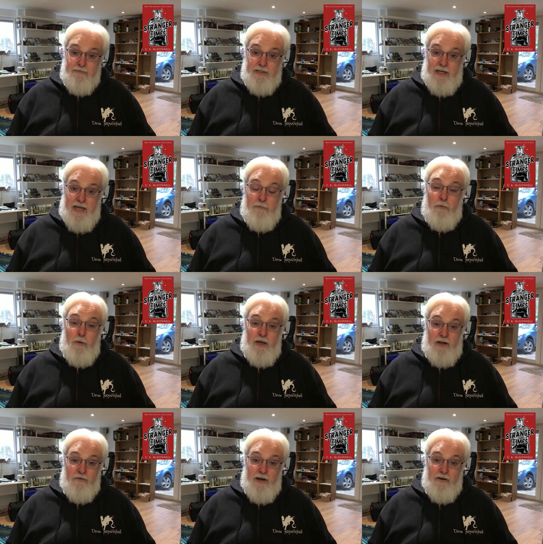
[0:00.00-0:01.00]
keeping my
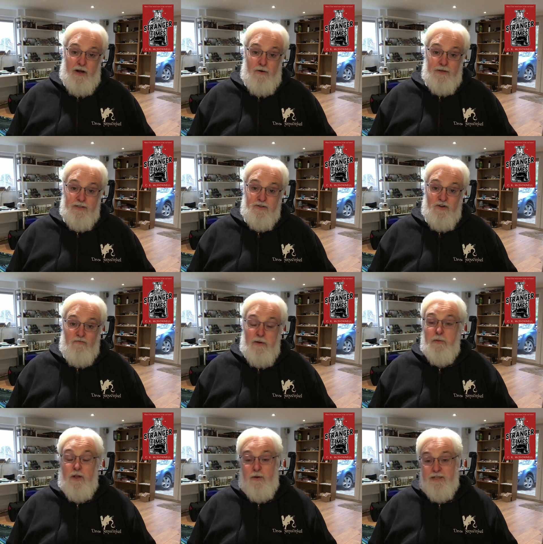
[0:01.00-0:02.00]
career going and stuff.
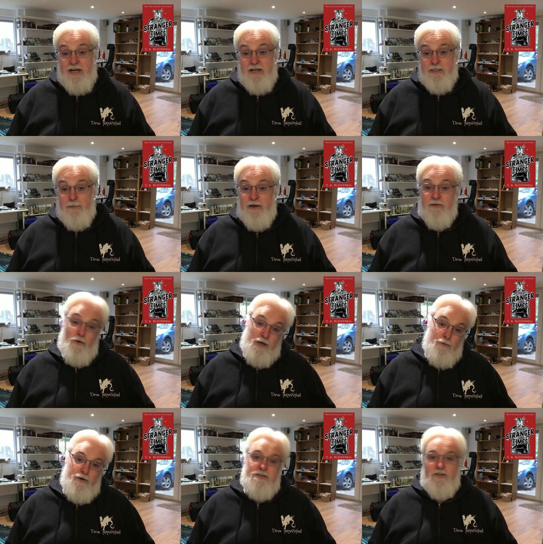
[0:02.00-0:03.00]
People always ask about the
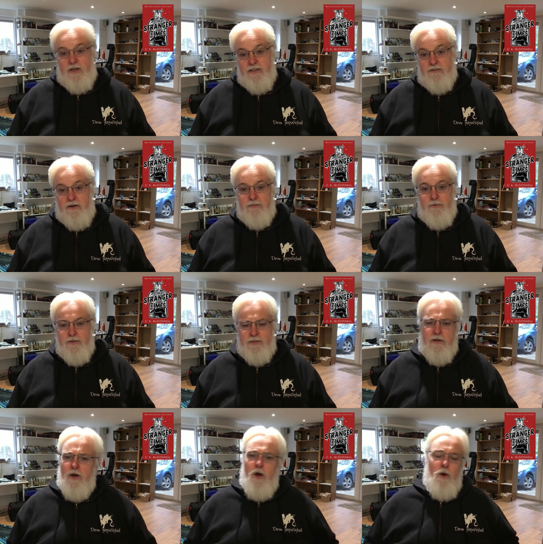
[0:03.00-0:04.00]
Bunny books and Stranger Times books
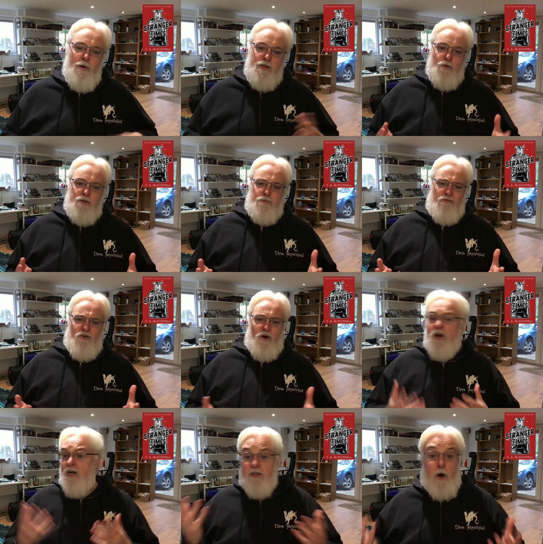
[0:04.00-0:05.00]
and which ones you
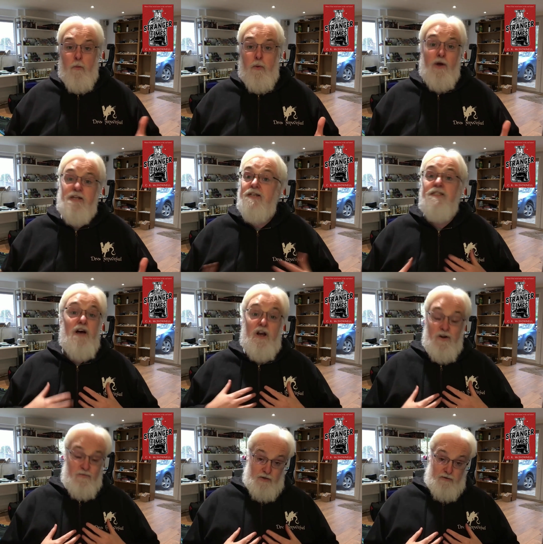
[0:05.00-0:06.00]
prefer. The whole point is I
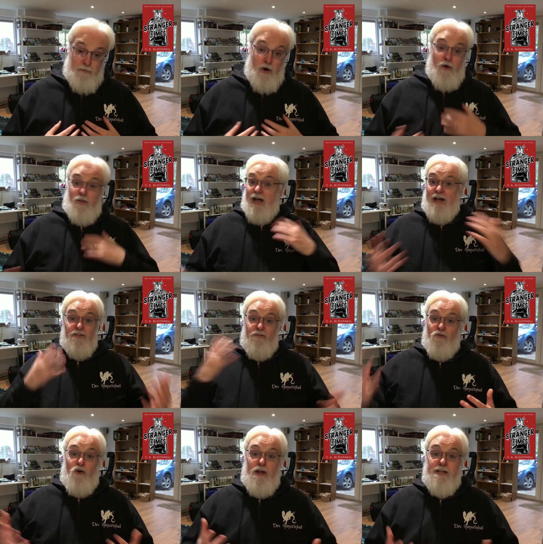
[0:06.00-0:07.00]
love doing them all. And the
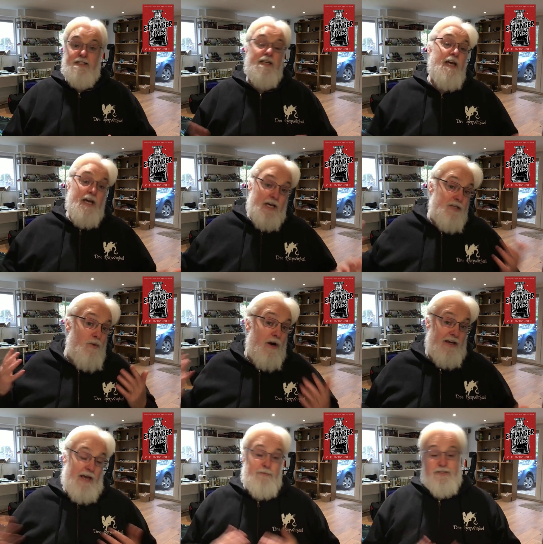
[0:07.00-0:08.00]
variety is
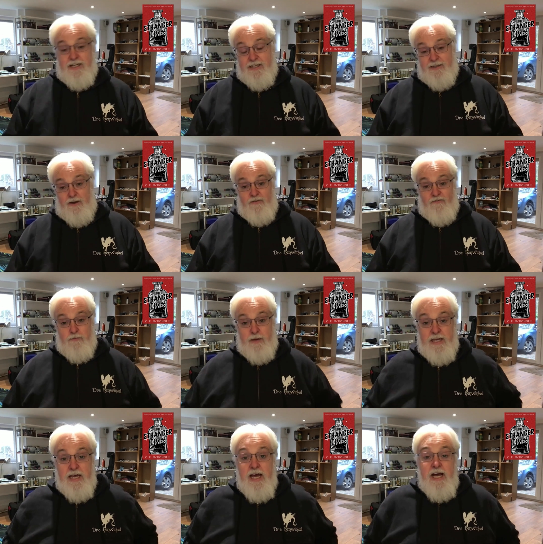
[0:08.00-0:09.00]
what keeps it exciting for
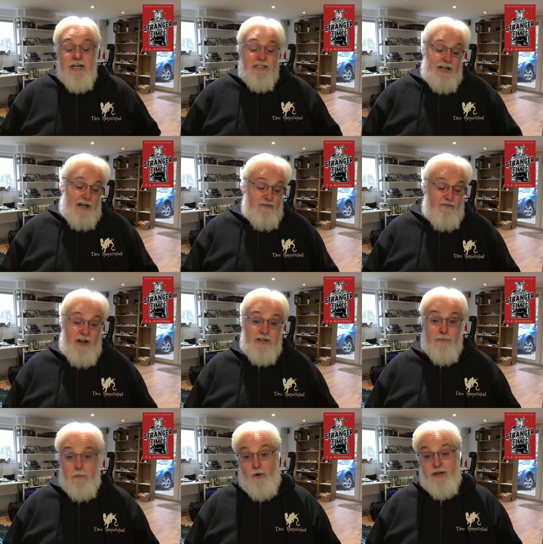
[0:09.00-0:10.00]
me. So that's
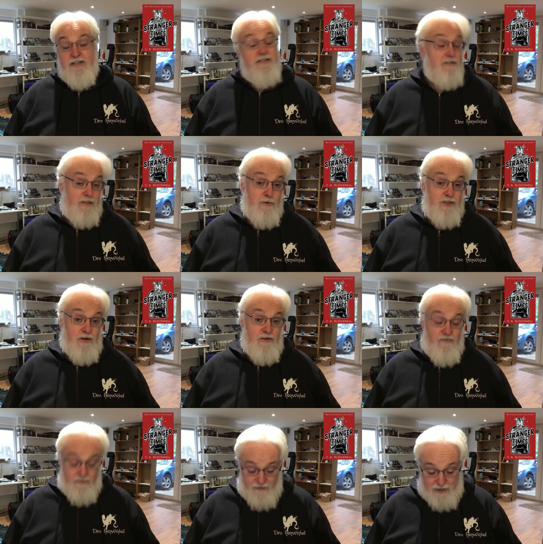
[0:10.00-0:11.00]
fact. My point is, do what you
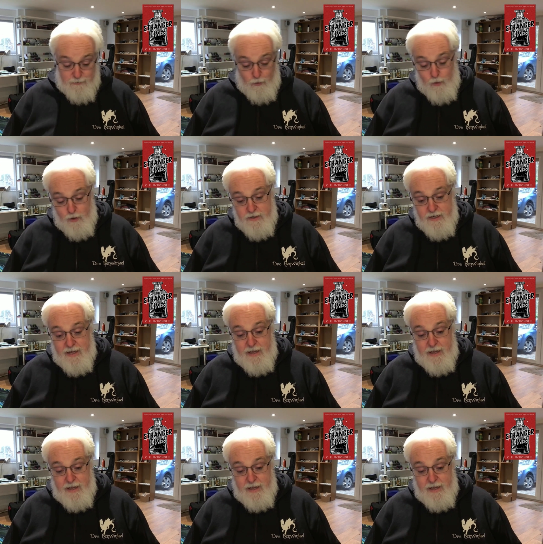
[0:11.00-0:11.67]
love. Fact number 1.